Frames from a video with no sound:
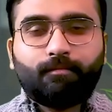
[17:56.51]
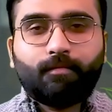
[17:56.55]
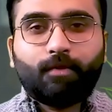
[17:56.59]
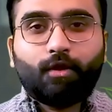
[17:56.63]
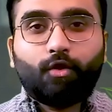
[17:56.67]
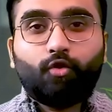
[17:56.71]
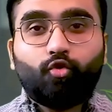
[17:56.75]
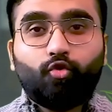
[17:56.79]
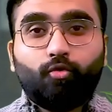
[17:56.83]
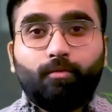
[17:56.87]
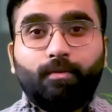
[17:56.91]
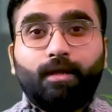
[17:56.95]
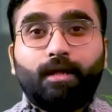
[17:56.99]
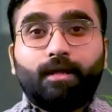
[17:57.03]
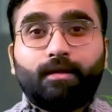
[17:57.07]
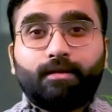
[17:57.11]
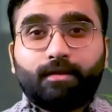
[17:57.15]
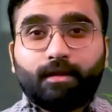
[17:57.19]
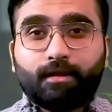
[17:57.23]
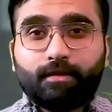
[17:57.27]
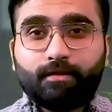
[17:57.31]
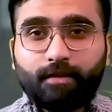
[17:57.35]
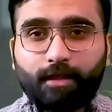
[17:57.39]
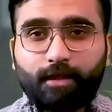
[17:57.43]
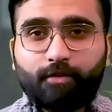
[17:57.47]
To be a
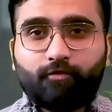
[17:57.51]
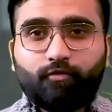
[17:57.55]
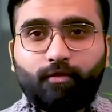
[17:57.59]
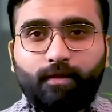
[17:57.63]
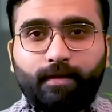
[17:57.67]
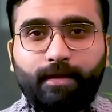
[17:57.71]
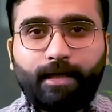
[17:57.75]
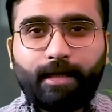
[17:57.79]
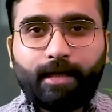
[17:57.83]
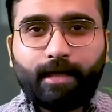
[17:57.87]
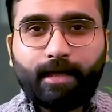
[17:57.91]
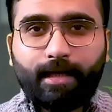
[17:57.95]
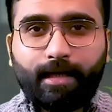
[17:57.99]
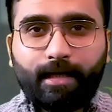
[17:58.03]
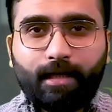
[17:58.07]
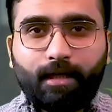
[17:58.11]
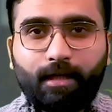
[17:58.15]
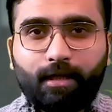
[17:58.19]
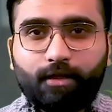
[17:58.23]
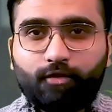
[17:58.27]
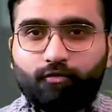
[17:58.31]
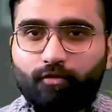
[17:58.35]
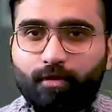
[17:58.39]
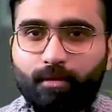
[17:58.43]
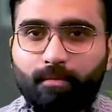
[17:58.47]
successful data analyst,
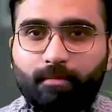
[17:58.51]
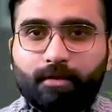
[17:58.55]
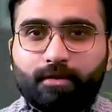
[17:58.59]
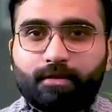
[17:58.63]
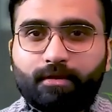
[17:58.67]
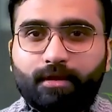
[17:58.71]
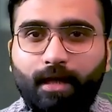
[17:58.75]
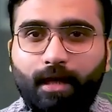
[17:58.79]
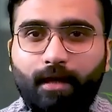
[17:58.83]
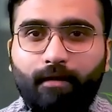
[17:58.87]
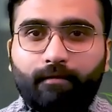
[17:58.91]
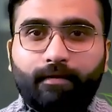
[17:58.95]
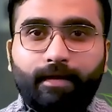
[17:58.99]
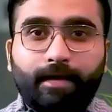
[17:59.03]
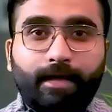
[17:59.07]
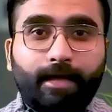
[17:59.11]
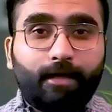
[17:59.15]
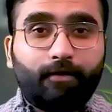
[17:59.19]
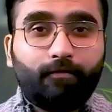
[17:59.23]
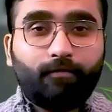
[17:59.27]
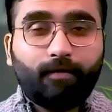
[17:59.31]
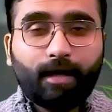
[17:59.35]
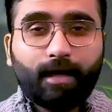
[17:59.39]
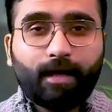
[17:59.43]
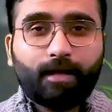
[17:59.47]
one must have an
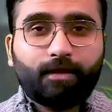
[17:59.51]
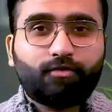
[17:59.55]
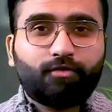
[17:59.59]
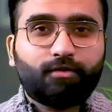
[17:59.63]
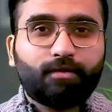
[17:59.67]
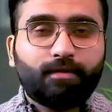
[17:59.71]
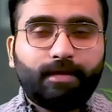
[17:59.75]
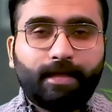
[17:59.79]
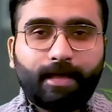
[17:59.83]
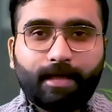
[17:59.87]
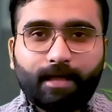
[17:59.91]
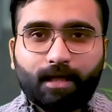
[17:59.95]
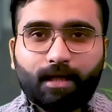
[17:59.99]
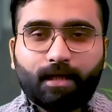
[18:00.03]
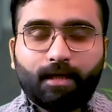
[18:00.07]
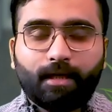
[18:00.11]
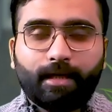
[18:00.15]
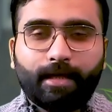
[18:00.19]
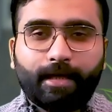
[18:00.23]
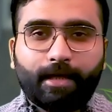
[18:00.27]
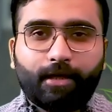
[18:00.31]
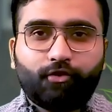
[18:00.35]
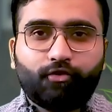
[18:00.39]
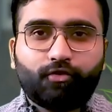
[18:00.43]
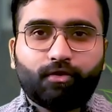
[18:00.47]
advanced data
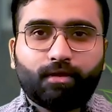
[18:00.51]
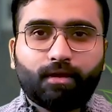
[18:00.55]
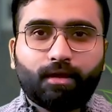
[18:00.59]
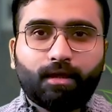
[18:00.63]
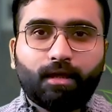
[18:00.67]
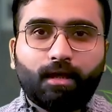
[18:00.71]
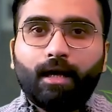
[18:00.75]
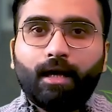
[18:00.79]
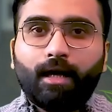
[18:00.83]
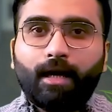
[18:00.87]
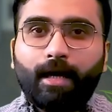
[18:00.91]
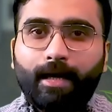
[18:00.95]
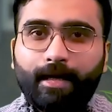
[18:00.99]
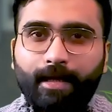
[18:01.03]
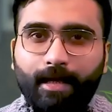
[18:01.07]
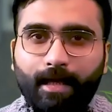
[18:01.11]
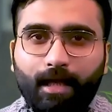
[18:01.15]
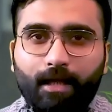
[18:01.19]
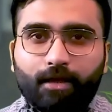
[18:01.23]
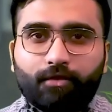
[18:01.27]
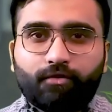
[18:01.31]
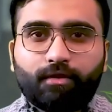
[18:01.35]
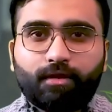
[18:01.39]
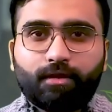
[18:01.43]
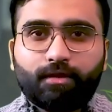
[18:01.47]
collection,
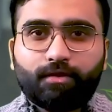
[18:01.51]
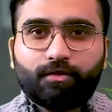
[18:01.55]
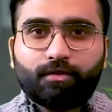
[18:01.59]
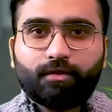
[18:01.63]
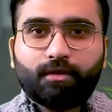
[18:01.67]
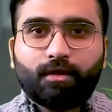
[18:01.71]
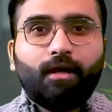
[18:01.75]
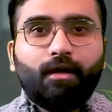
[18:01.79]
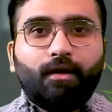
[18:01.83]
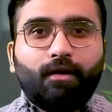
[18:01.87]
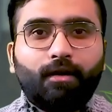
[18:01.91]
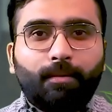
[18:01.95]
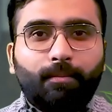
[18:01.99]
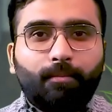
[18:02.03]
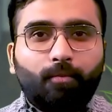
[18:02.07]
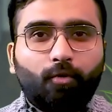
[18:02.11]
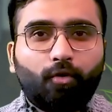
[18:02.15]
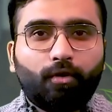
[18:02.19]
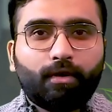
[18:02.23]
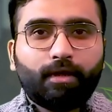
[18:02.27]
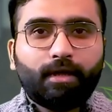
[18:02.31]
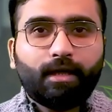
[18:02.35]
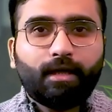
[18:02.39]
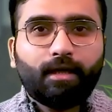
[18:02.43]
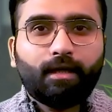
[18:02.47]
analysis,
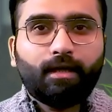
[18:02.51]
reporting,